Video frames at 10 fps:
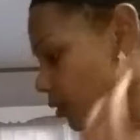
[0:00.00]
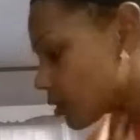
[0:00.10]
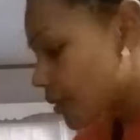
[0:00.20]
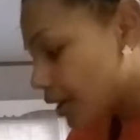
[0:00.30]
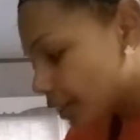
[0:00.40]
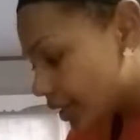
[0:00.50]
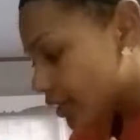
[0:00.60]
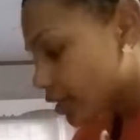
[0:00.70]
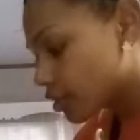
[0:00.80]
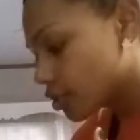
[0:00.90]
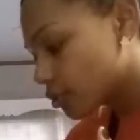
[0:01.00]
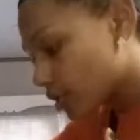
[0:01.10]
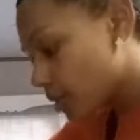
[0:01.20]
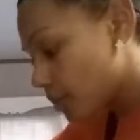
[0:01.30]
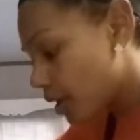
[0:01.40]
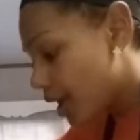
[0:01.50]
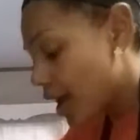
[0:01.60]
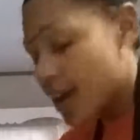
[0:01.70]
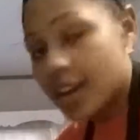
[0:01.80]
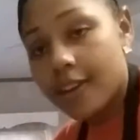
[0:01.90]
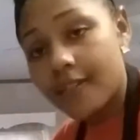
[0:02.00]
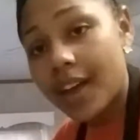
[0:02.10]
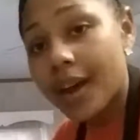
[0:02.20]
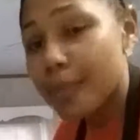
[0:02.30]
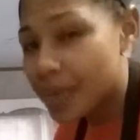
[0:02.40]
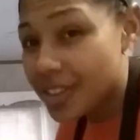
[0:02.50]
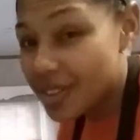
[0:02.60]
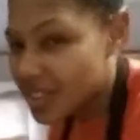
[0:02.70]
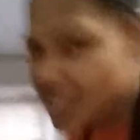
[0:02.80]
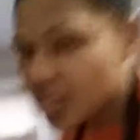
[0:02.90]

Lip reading: to worry about cleaning the shrimp, any of that. But this